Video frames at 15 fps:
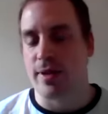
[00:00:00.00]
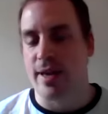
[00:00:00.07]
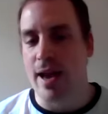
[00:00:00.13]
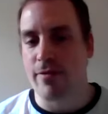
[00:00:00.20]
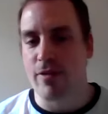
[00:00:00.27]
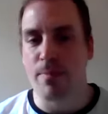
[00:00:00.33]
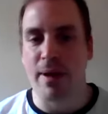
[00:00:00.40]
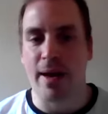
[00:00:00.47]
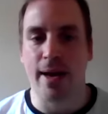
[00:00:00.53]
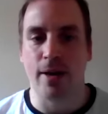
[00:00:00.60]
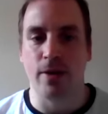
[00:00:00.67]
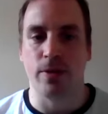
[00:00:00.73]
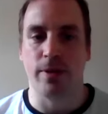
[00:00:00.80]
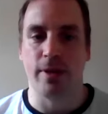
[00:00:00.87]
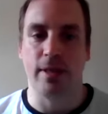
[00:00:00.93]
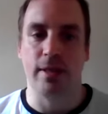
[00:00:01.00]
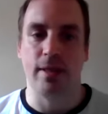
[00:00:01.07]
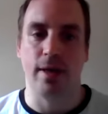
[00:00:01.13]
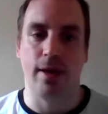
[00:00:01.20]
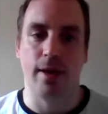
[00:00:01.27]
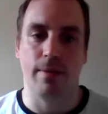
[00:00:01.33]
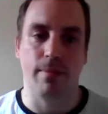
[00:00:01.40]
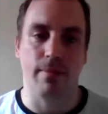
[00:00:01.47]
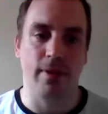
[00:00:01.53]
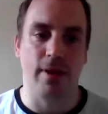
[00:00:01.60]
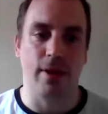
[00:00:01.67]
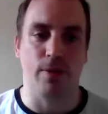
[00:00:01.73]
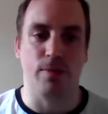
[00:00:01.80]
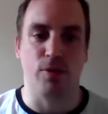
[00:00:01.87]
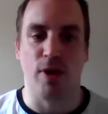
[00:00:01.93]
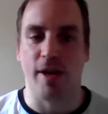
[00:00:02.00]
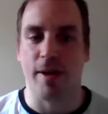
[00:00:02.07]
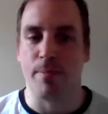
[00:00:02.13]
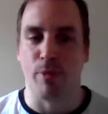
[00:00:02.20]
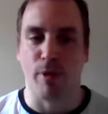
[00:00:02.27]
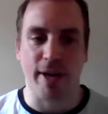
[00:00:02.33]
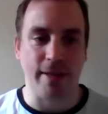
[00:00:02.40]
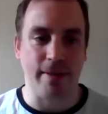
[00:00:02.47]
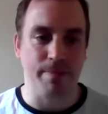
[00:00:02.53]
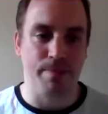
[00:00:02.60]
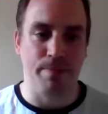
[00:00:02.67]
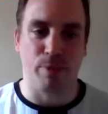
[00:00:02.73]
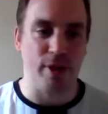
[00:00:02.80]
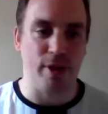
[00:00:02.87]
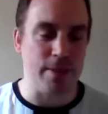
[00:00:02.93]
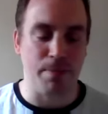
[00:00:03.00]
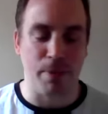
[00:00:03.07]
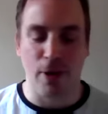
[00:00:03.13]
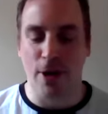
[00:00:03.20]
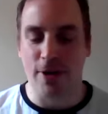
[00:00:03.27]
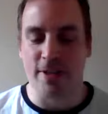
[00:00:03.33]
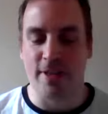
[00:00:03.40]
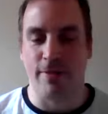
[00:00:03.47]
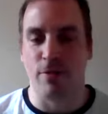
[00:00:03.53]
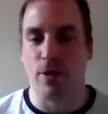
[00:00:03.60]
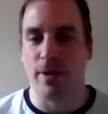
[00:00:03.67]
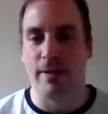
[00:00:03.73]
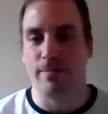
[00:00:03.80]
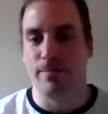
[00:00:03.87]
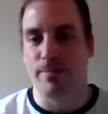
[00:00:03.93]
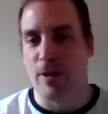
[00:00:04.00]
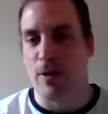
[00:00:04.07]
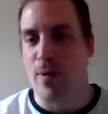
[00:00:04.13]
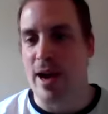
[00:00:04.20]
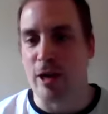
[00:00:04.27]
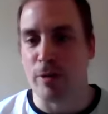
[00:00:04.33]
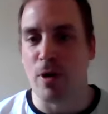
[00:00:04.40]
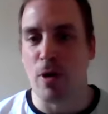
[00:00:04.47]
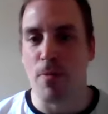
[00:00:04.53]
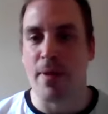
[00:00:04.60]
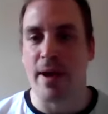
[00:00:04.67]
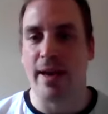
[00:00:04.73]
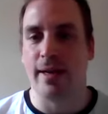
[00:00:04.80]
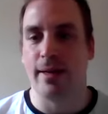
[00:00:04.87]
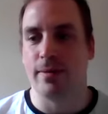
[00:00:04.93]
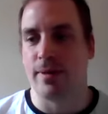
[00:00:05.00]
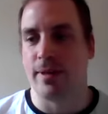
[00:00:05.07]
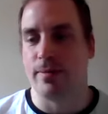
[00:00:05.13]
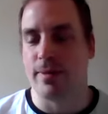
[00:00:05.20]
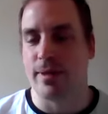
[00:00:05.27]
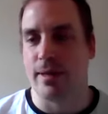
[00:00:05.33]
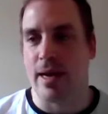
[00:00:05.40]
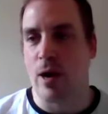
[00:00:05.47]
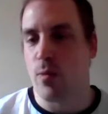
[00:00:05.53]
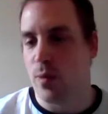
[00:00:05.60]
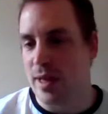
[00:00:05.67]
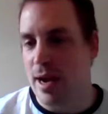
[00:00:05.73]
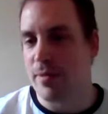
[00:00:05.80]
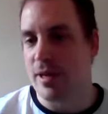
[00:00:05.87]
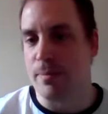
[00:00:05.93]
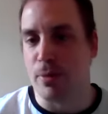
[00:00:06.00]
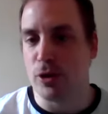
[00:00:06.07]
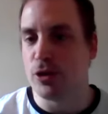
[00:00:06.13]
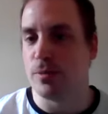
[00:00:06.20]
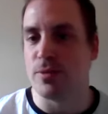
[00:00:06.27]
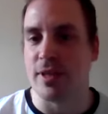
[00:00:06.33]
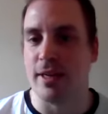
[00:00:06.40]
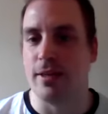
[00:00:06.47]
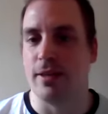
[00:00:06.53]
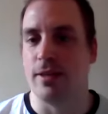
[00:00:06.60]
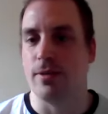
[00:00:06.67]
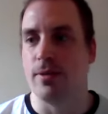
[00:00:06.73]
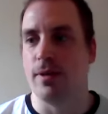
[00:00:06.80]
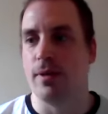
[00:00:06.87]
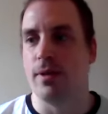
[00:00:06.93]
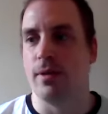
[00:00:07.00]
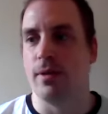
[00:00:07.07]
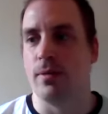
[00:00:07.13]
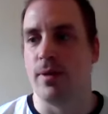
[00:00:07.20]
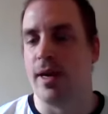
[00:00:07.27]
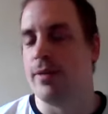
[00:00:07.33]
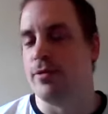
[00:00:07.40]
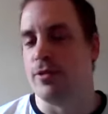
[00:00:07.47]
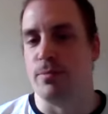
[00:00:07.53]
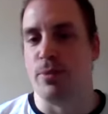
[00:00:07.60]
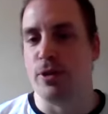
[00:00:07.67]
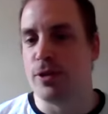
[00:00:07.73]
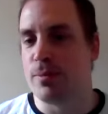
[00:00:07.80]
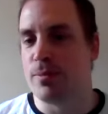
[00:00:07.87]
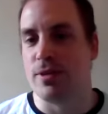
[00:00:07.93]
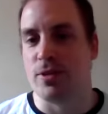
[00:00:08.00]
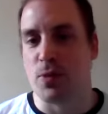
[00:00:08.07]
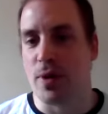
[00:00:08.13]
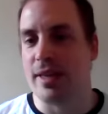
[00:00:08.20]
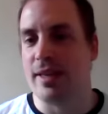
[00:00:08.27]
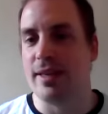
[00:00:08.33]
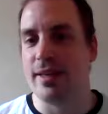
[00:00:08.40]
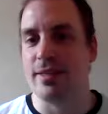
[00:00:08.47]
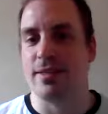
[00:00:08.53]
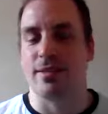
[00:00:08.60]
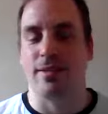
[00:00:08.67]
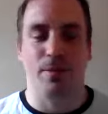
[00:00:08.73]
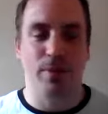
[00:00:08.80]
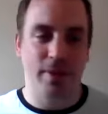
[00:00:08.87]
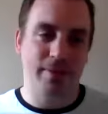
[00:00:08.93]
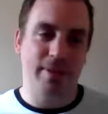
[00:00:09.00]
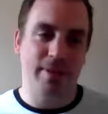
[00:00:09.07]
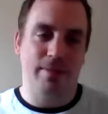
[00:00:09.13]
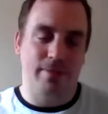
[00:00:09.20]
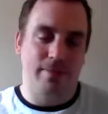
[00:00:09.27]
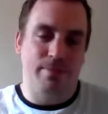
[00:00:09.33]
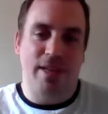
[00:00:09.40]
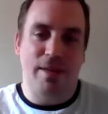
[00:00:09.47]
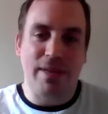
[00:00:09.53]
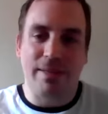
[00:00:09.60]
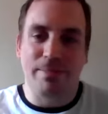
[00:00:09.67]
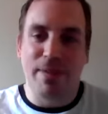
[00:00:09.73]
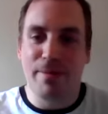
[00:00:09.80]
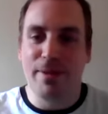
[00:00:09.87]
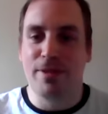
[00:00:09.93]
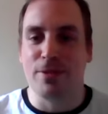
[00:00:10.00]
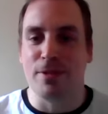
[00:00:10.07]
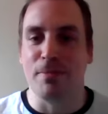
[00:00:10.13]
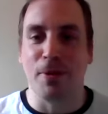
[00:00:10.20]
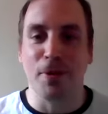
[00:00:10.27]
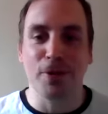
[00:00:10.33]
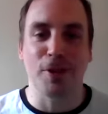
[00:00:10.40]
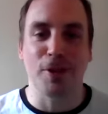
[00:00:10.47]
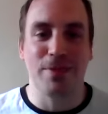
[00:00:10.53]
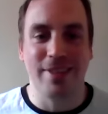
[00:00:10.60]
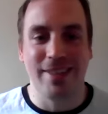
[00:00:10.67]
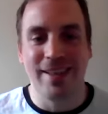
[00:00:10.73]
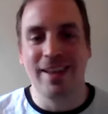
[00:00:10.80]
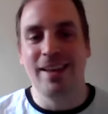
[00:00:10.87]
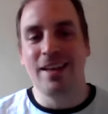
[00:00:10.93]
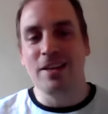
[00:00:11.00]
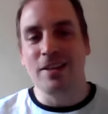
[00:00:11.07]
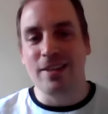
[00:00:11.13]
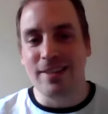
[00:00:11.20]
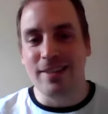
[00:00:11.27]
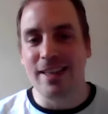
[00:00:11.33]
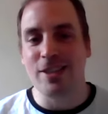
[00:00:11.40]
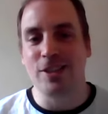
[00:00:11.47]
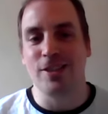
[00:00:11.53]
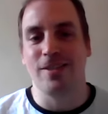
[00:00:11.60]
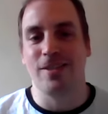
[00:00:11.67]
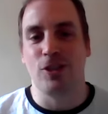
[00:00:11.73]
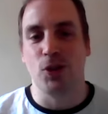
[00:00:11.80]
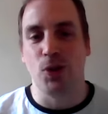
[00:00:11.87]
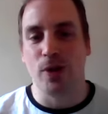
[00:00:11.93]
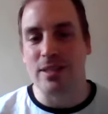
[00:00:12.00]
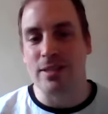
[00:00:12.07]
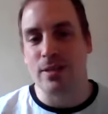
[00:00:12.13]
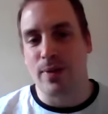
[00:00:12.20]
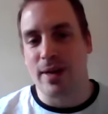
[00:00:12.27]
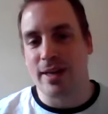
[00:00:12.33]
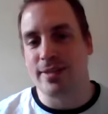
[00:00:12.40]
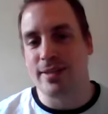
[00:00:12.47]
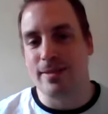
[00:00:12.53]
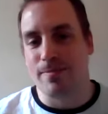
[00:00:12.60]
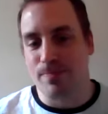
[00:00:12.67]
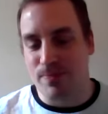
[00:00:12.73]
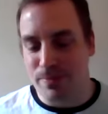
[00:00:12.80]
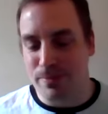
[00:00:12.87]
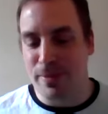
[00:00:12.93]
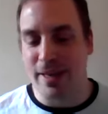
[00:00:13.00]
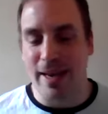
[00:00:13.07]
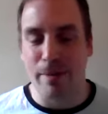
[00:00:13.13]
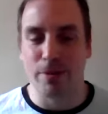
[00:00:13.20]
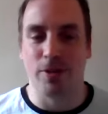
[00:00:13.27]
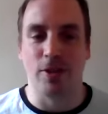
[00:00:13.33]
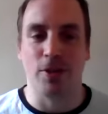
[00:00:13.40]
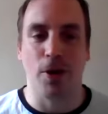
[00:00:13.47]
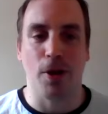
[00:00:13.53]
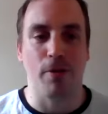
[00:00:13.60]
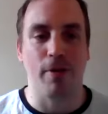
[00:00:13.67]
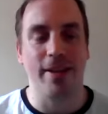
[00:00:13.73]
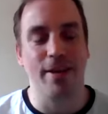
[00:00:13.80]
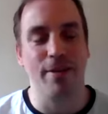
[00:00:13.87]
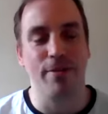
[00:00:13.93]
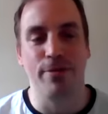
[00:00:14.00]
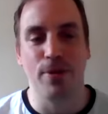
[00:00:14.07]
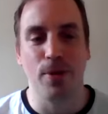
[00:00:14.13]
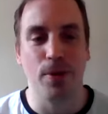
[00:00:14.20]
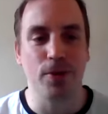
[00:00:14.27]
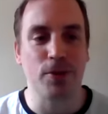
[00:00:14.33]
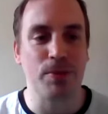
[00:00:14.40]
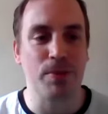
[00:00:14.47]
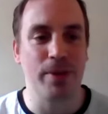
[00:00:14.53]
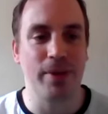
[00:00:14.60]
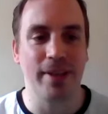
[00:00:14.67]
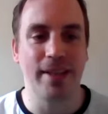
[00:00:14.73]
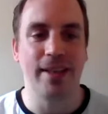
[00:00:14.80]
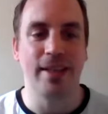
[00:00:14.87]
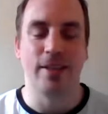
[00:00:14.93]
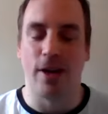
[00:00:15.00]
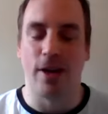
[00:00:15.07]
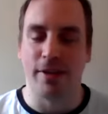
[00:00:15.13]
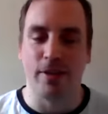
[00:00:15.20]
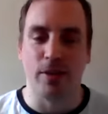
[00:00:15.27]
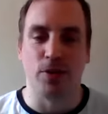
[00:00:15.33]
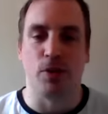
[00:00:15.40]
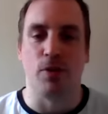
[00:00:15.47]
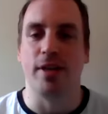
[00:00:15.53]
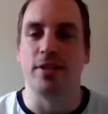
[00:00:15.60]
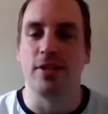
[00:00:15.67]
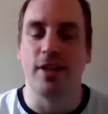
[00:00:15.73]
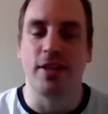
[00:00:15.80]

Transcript: or the heavy bag or the, you know, trying to break breeze blocks, and I've got, you know, elbow pain. I'm like, how many push-ups can you do? Well, I haven't done push-ups in 20 years. So maybe do some push-ups and condition the joints to actually be able to tolerate that force. But no, I think those are great